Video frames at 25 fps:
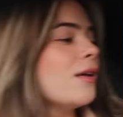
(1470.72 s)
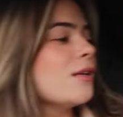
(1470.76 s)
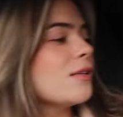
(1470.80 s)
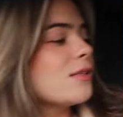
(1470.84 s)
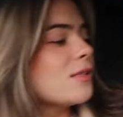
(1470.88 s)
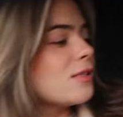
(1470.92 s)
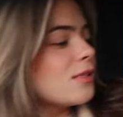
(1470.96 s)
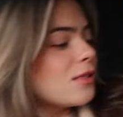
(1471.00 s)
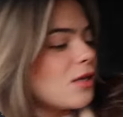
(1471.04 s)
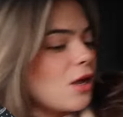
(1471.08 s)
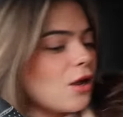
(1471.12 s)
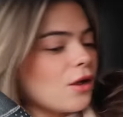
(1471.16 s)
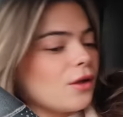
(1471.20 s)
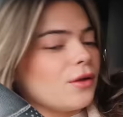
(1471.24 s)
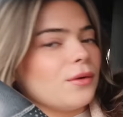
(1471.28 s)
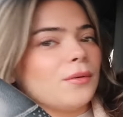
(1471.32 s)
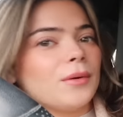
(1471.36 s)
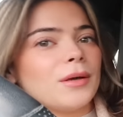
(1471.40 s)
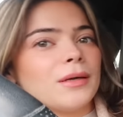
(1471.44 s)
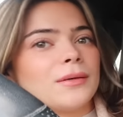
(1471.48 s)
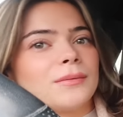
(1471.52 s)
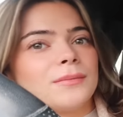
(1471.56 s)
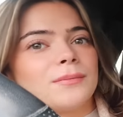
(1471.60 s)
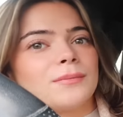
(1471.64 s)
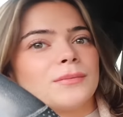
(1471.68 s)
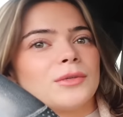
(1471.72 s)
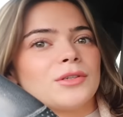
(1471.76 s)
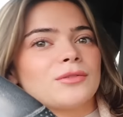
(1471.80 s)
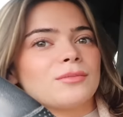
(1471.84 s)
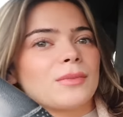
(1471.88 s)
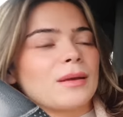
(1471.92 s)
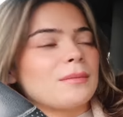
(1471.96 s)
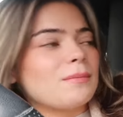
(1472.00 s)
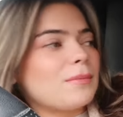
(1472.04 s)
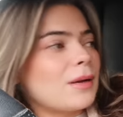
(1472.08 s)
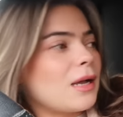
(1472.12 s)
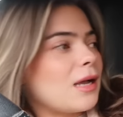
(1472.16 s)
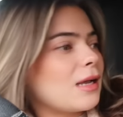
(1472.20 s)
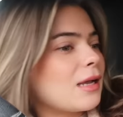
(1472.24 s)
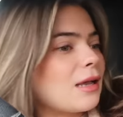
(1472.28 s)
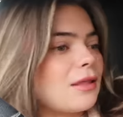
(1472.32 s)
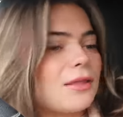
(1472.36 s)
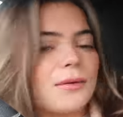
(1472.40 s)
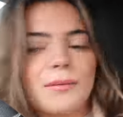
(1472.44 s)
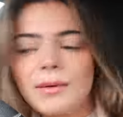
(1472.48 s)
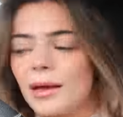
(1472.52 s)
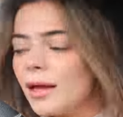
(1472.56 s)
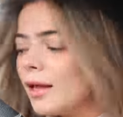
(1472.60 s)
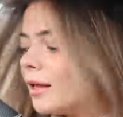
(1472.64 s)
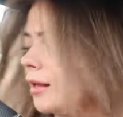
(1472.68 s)
So move my bag out
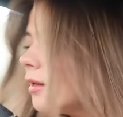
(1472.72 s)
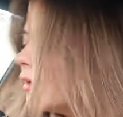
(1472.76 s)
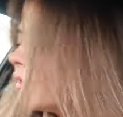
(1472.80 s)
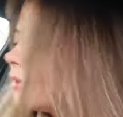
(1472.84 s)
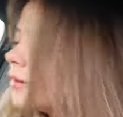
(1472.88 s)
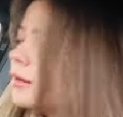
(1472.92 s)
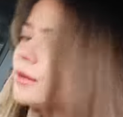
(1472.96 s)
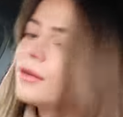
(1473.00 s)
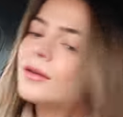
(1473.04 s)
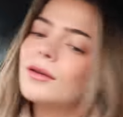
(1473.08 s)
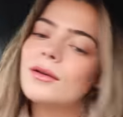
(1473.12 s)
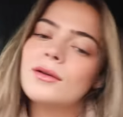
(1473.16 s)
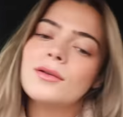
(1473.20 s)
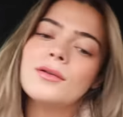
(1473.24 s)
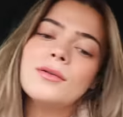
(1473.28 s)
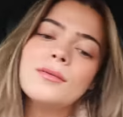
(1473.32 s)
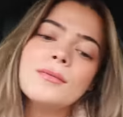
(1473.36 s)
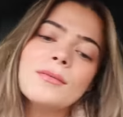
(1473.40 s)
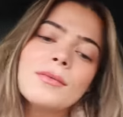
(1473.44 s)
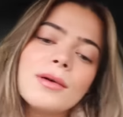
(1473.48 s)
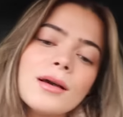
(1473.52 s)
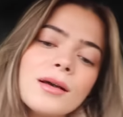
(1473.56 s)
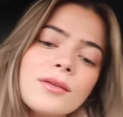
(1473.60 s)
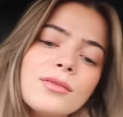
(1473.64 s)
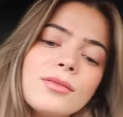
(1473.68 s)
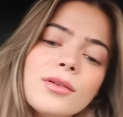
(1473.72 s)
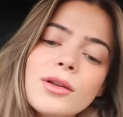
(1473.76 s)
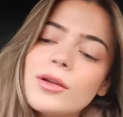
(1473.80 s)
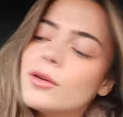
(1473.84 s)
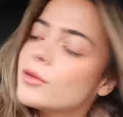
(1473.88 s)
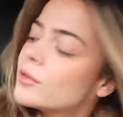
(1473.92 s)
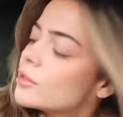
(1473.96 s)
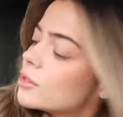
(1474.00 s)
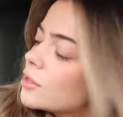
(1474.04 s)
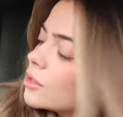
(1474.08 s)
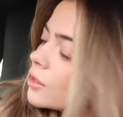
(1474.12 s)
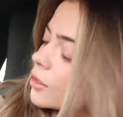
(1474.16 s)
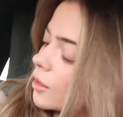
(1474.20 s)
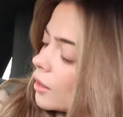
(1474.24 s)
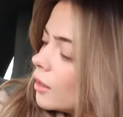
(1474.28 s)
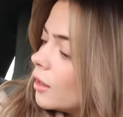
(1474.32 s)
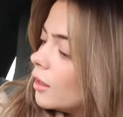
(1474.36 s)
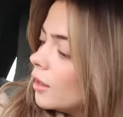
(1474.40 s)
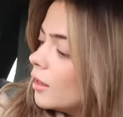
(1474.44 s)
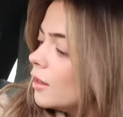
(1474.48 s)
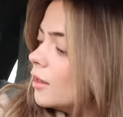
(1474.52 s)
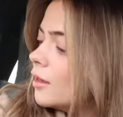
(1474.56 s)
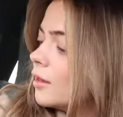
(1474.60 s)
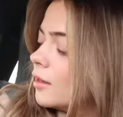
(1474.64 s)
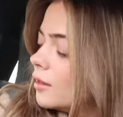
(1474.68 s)
of the way. Oh, I've locked the
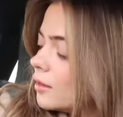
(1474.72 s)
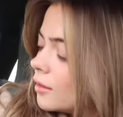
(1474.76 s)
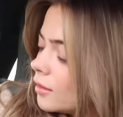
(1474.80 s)
car.